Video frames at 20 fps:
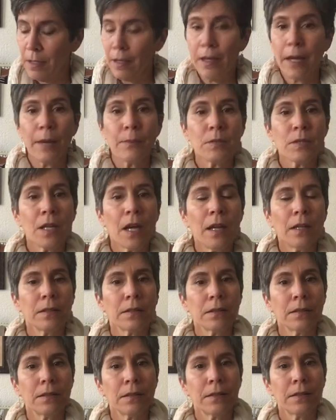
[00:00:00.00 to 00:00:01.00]
I'm done.
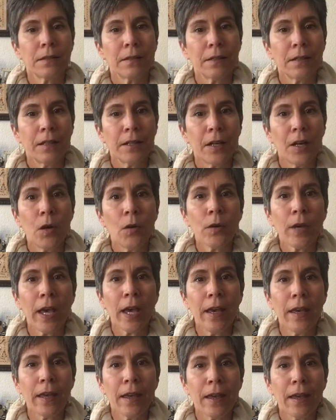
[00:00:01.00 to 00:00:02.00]

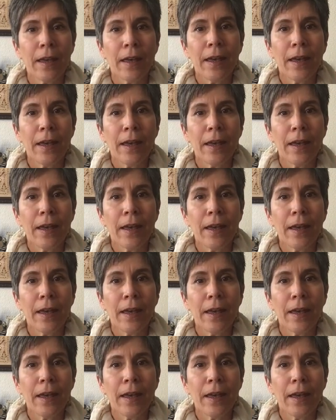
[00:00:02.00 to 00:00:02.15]
Okay.